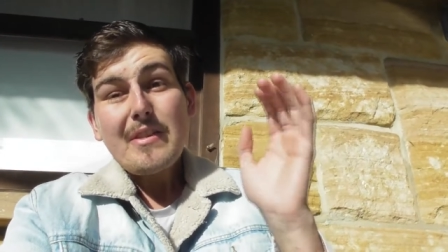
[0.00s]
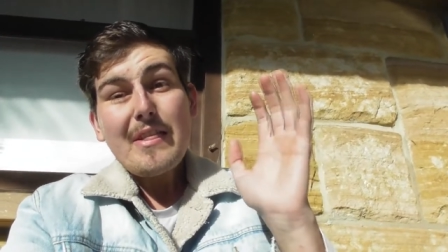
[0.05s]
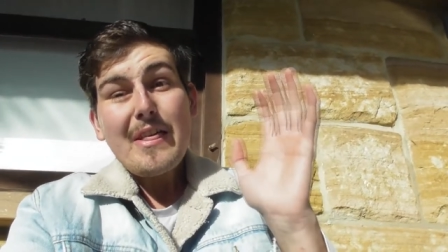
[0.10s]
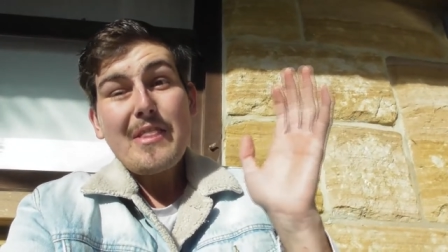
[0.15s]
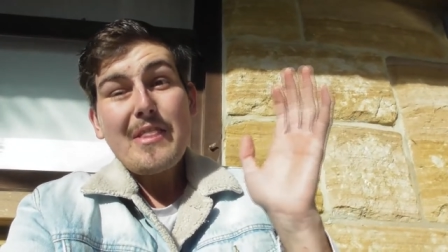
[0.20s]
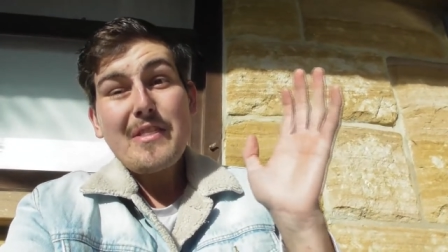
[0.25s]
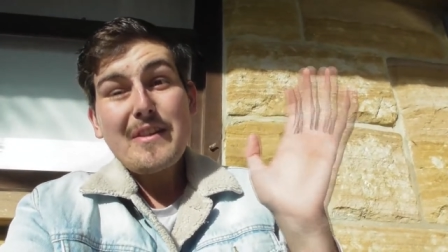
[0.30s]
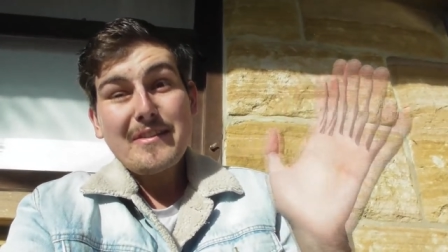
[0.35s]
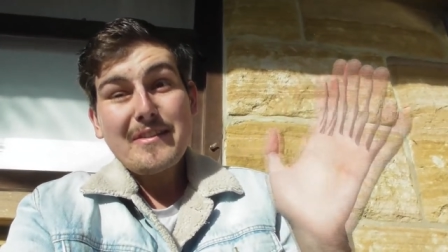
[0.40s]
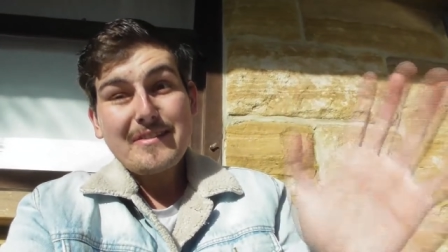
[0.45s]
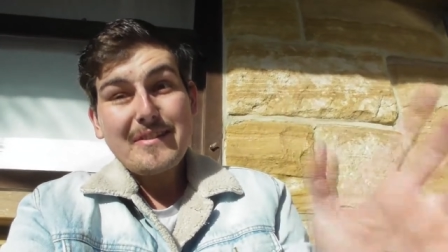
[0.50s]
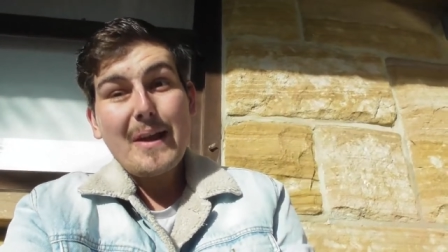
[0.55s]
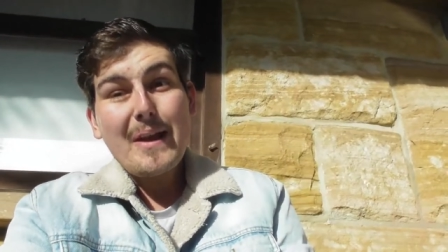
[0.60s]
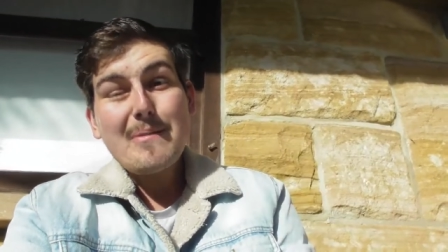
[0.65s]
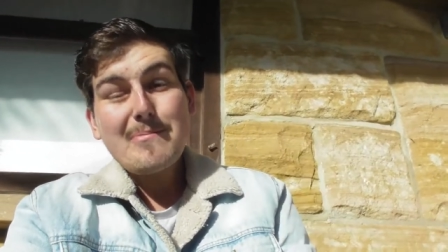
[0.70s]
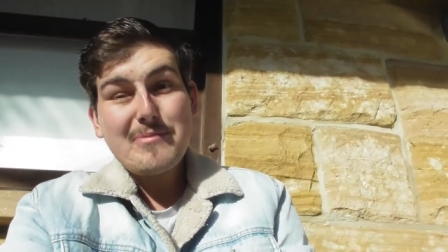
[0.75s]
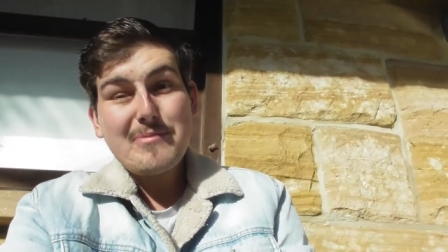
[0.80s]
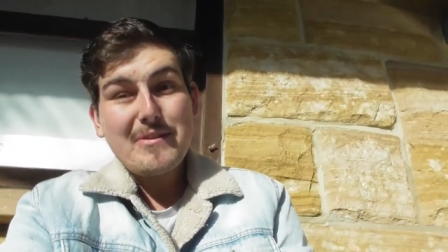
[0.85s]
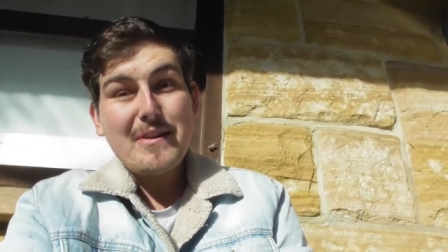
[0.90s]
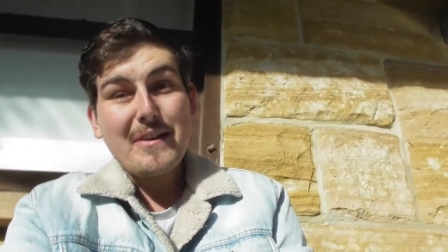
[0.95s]
the
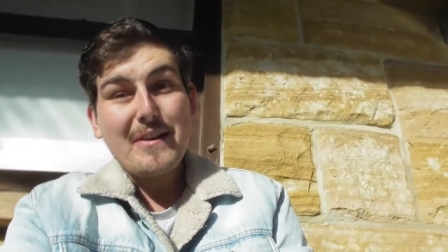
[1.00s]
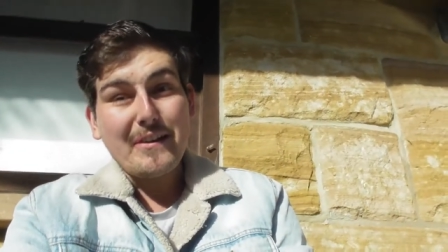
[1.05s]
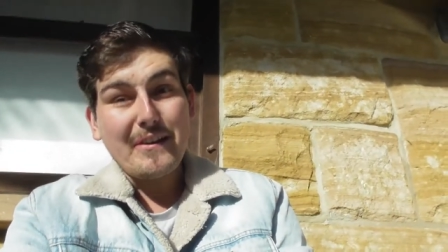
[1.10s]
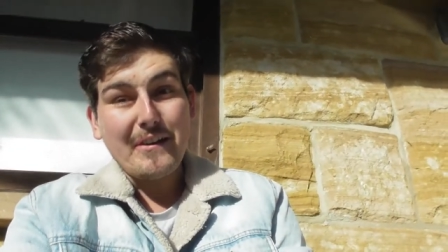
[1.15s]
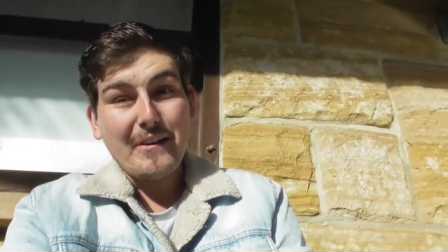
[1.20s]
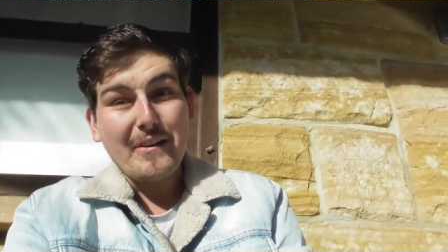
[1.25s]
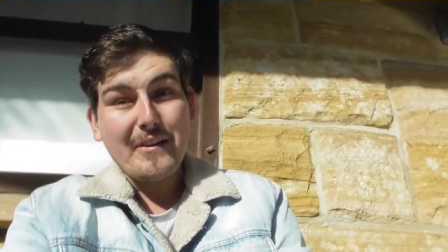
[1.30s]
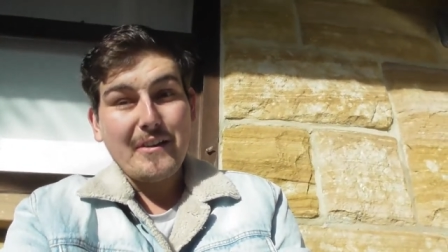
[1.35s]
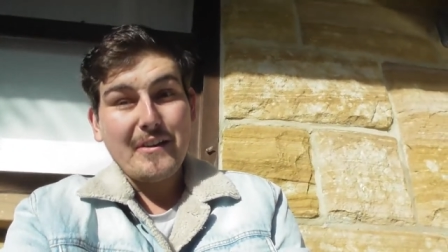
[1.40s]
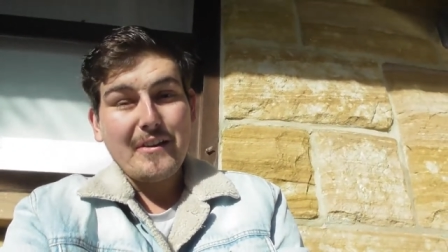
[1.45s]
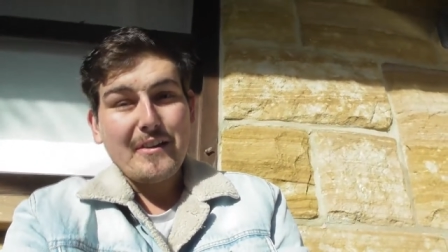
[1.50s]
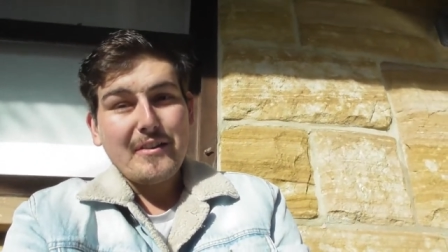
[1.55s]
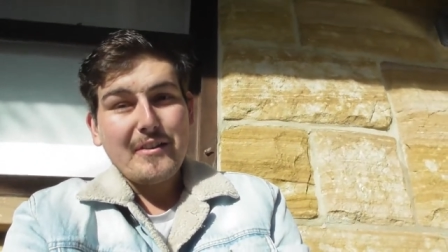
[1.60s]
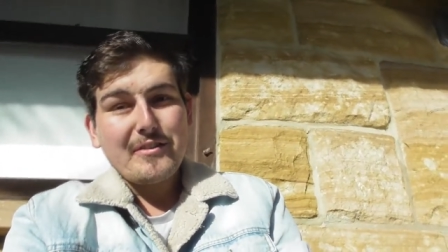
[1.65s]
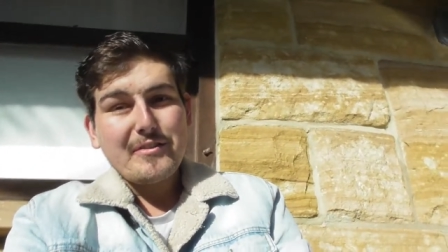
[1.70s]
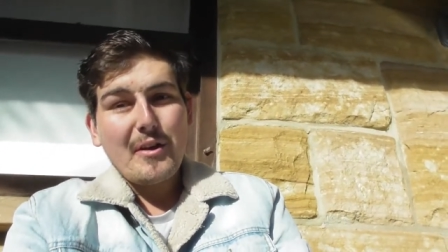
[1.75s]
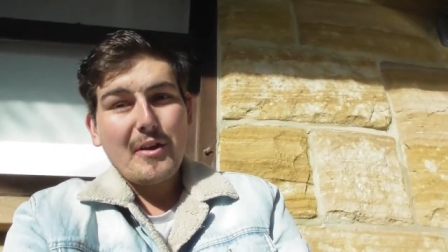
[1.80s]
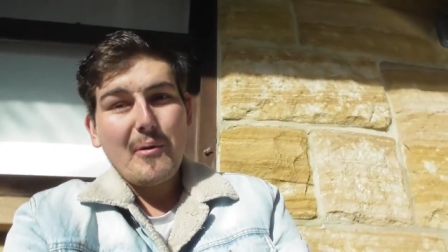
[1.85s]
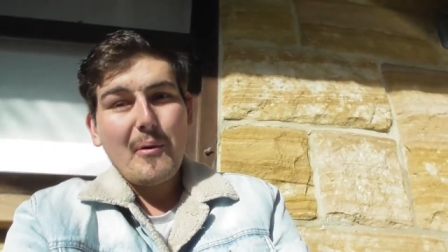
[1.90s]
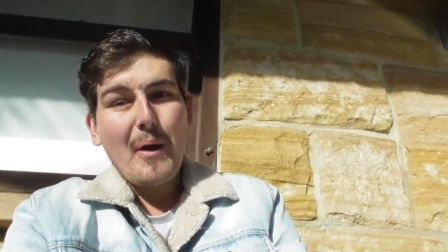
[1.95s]
same thing.
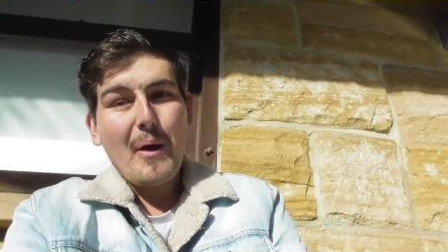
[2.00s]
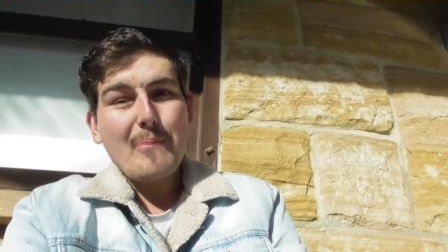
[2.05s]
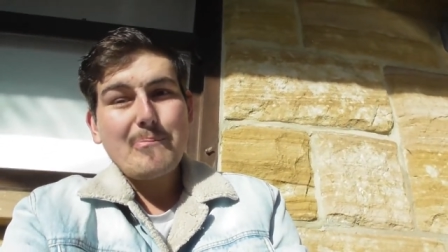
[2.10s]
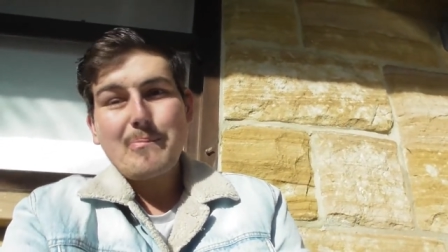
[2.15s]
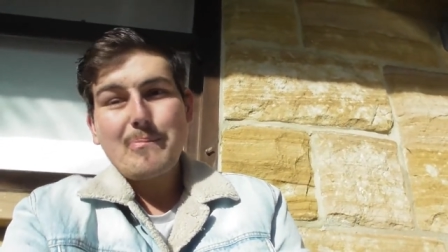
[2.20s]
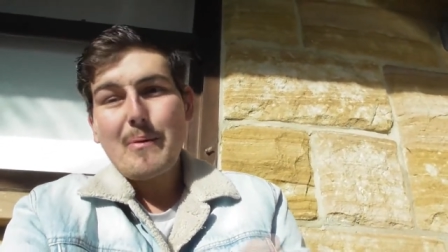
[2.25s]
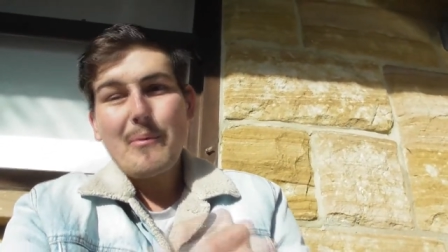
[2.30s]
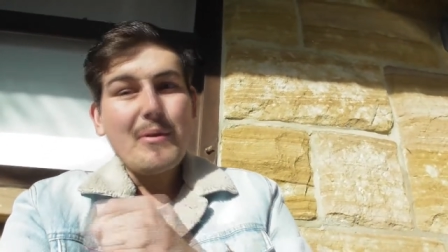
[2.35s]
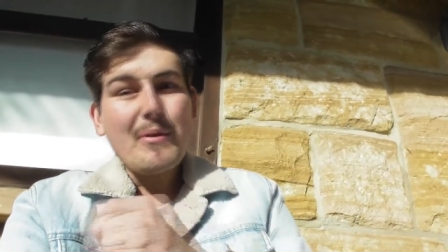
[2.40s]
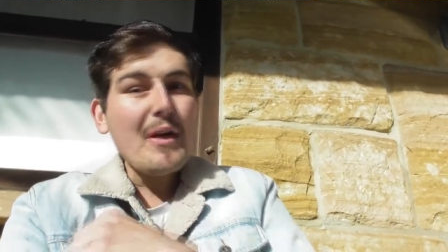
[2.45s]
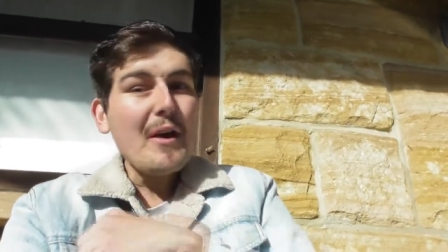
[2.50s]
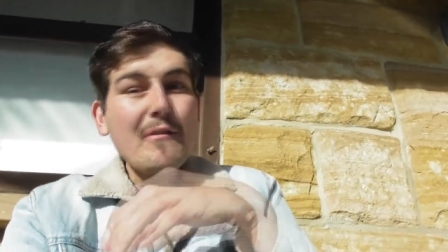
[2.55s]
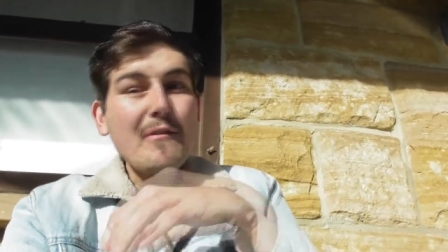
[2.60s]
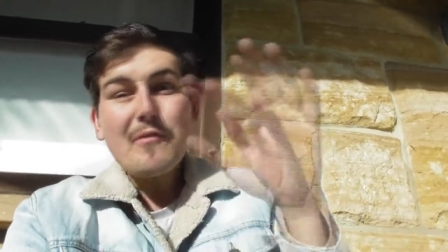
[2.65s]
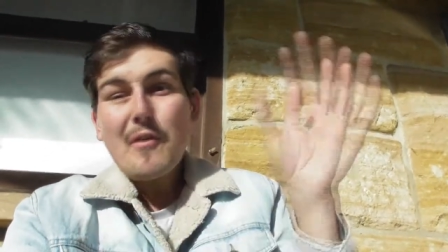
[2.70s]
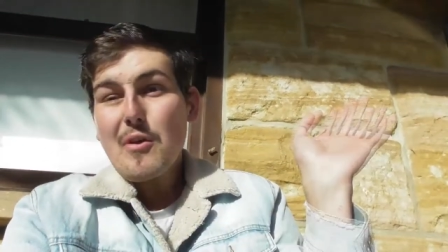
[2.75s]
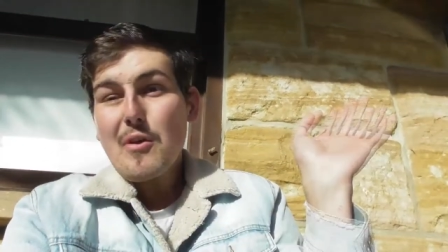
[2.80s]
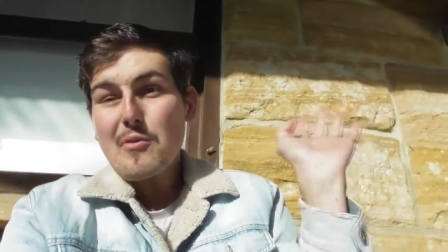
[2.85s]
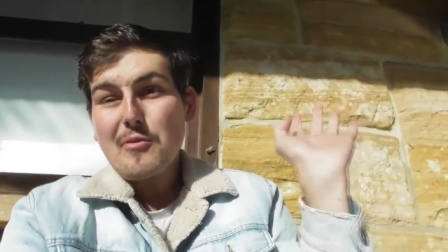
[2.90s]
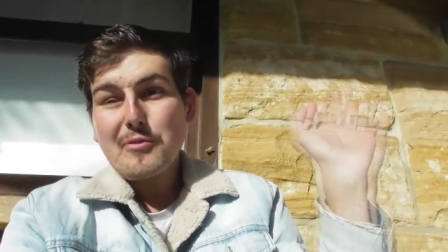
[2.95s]
So, but
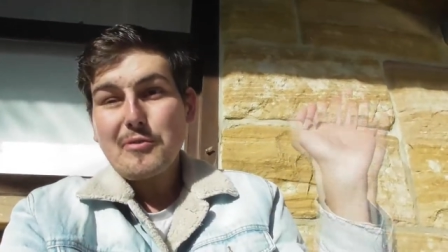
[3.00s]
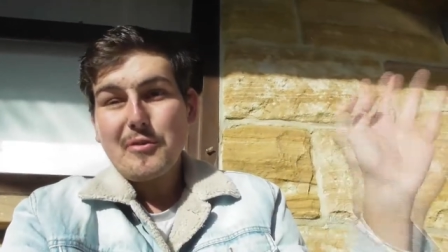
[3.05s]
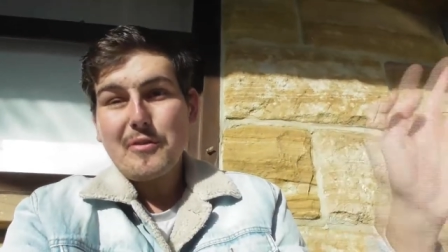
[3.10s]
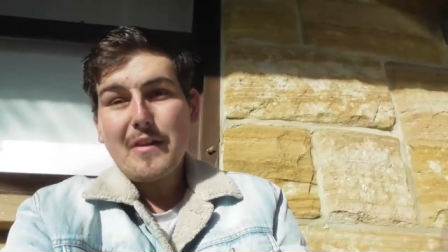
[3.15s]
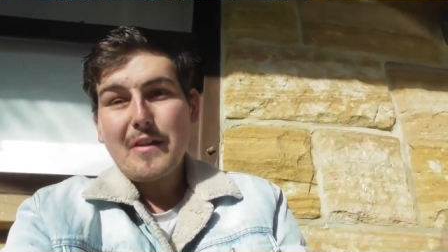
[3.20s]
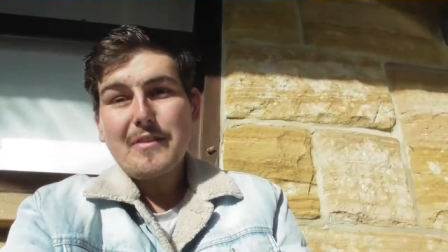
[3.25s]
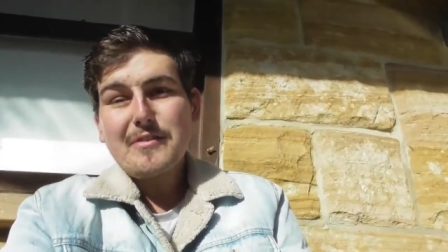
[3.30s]
without further ado,